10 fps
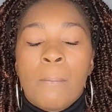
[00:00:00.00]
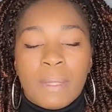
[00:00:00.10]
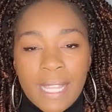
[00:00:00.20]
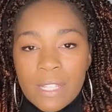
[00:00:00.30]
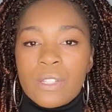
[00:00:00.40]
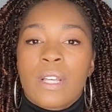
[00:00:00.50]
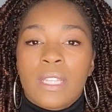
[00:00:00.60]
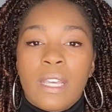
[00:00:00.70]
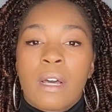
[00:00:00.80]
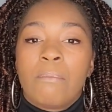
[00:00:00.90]
but that's on
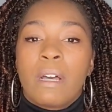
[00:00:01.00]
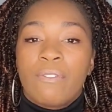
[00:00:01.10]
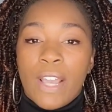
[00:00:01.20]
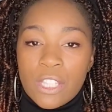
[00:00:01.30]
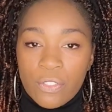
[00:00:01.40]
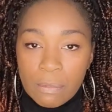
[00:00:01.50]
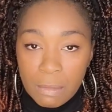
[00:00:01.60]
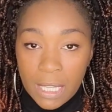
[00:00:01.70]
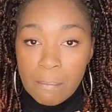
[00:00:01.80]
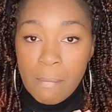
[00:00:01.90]
them. But as for
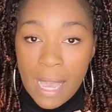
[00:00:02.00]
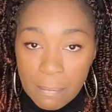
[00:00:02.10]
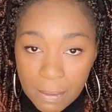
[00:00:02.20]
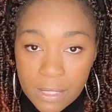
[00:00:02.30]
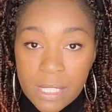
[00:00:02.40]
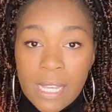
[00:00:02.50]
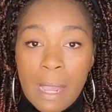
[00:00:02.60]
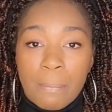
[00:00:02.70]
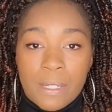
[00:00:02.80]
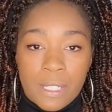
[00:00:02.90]
me and my business, I
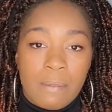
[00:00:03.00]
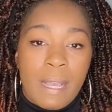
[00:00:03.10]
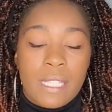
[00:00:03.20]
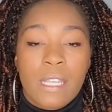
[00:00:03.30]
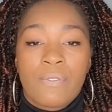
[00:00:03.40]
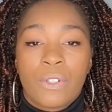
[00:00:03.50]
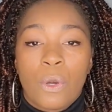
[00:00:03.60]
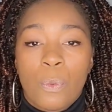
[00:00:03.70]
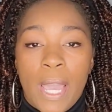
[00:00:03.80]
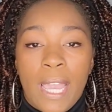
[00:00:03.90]
present myself in a
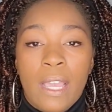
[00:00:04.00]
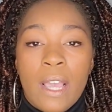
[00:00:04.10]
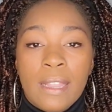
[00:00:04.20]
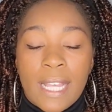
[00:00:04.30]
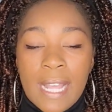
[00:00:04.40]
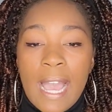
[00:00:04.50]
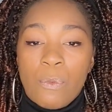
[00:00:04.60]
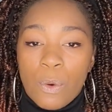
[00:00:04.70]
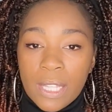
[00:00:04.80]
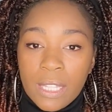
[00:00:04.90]
way that I
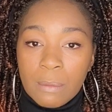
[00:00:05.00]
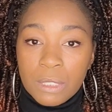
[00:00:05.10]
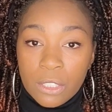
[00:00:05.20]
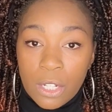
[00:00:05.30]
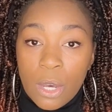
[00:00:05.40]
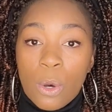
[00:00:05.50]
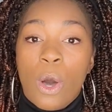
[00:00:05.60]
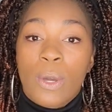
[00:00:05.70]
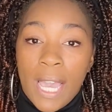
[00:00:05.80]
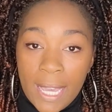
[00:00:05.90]
want them to know,
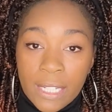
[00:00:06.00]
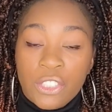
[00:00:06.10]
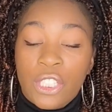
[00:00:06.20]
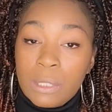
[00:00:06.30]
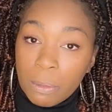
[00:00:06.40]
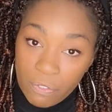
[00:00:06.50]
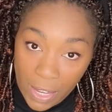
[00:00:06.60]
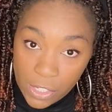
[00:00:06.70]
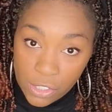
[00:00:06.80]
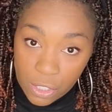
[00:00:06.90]
okay, she's
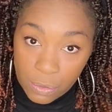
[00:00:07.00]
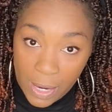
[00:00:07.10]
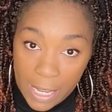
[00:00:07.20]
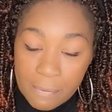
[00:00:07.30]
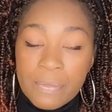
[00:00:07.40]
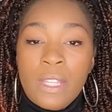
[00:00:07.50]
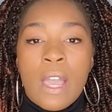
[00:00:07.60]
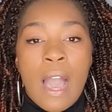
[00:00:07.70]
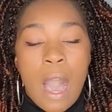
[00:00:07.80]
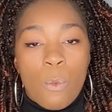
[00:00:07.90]
professional, right?
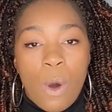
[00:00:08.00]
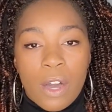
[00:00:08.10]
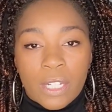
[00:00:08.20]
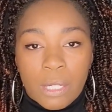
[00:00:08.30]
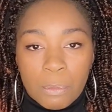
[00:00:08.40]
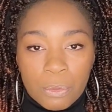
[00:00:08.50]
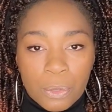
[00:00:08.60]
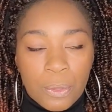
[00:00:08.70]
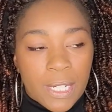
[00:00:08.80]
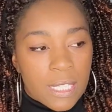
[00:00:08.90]
I'm walking them
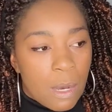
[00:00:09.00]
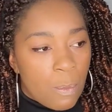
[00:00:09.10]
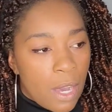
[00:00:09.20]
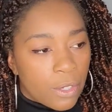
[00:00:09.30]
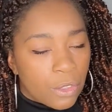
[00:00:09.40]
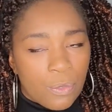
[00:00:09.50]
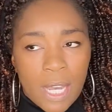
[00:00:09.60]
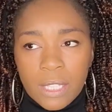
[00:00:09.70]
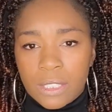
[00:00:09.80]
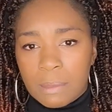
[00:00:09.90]
through, and as I'm walking through, I
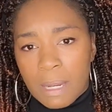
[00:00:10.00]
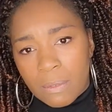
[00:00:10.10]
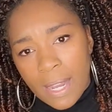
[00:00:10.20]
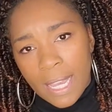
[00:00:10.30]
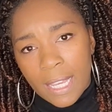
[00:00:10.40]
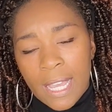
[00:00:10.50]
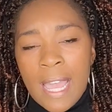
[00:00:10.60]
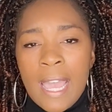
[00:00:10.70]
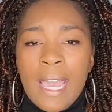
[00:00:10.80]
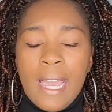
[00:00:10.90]
look to my right,
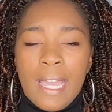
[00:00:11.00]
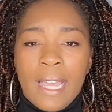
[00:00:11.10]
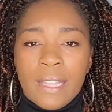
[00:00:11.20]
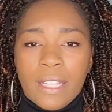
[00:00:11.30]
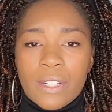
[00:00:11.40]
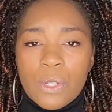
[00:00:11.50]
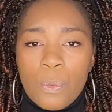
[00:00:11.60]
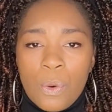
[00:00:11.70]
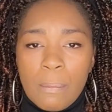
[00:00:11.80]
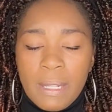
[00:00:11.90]
and there's a
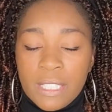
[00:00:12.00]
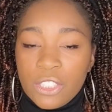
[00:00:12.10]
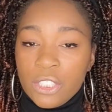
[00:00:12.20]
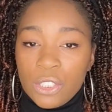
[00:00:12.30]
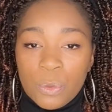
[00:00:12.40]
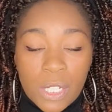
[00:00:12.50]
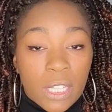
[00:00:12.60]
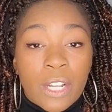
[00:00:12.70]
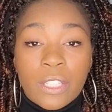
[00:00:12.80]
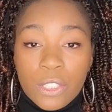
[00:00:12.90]
woman, and she's
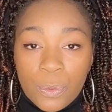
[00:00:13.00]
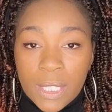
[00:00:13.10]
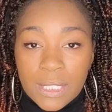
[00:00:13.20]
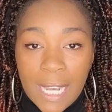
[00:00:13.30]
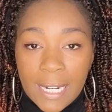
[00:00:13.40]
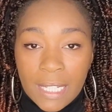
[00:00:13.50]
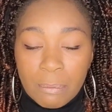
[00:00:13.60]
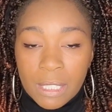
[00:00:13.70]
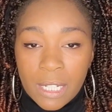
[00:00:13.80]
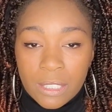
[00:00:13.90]
clearly doing a signing,
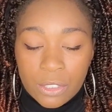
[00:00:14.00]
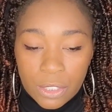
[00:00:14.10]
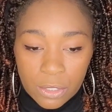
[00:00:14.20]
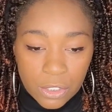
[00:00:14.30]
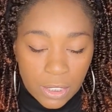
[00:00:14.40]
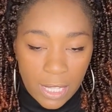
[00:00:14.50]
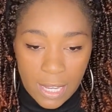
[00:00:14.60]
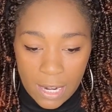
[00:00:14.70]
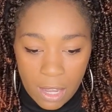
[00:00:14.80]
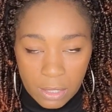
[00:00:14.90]
because they
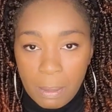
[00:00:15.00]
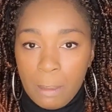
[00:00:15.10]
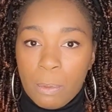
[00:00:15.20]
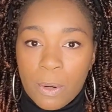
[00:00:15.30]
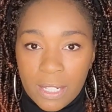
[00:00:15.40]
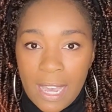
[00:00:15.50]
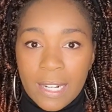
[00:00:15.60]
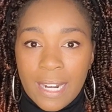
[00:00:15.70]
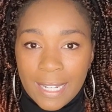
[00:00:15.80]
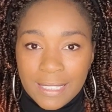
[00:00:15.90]
got all the paperwork out,
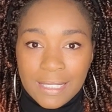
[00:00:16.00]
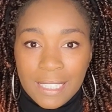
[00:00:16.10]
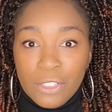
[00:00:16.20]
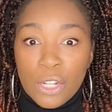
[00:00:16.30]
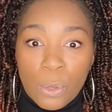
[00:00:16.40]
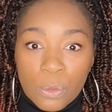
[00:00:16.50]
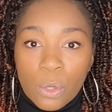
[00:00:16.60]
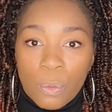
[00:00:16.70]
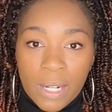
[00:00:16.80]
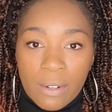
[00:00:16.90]
and I can see note
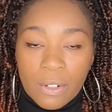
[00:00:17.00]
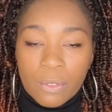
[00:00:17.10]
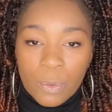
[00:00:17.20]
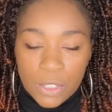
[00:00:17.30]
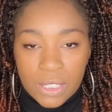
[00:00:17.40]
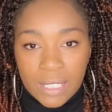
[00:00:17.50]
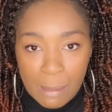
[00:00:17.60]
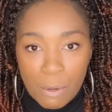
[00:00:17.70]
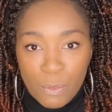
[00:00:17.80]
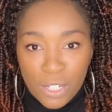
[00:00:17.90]
or whatever, which is the
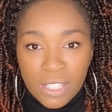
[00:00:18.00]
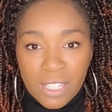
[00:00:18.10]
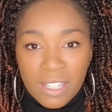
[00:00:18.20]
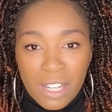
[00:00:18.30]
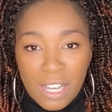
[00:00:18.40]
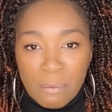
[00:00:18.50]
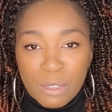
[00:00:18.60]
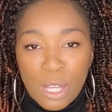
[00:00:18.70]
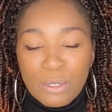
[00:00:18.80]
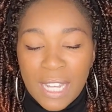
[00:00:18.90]
name of one of the
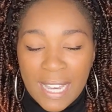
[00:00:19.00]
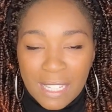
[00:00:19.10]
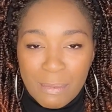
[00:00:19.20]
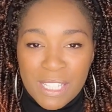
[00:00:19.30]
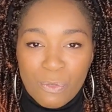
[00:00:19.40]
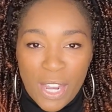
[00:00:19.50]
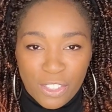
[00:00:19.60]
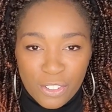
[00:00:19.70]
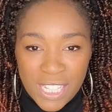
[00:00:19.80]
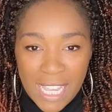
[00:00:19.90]
loan documents right
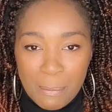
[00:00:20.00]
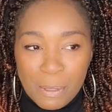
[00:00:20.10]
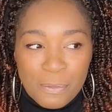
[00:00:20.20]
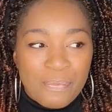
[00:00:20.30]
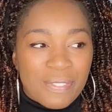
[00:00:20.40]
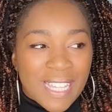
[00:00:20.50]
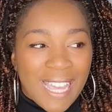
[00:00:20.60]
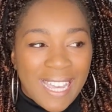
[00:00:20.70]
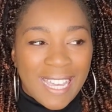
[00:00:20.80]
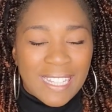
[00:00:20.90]
there on the table.
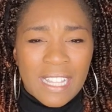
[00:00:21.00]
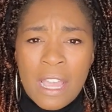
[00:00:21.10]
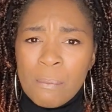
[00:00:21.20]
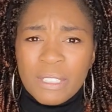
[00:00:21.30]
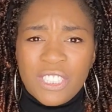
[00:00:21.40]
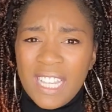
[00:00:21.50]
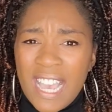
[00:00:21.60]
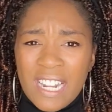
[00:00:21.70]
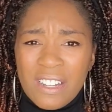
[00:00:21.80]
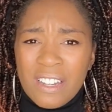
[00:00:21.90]
But she
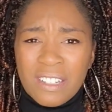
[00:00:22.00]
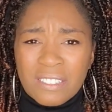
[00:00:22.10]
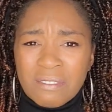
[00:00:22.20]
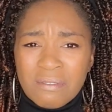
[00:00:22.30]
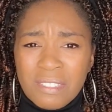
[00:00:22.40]
had on